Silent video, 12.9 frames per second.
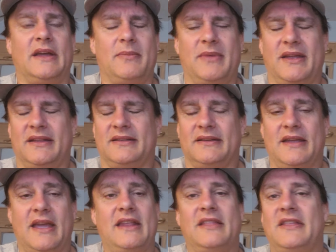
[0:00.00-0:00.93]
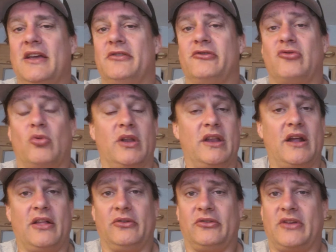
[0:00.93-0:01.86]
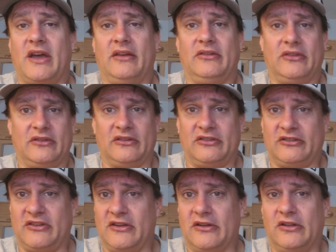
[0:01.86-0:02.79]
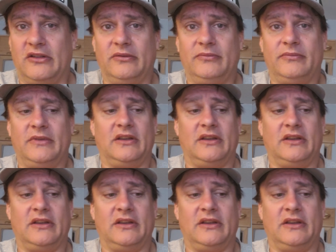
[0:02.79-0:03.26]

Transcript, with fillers: I mean, anything under twenty dollars, guys, is a steal.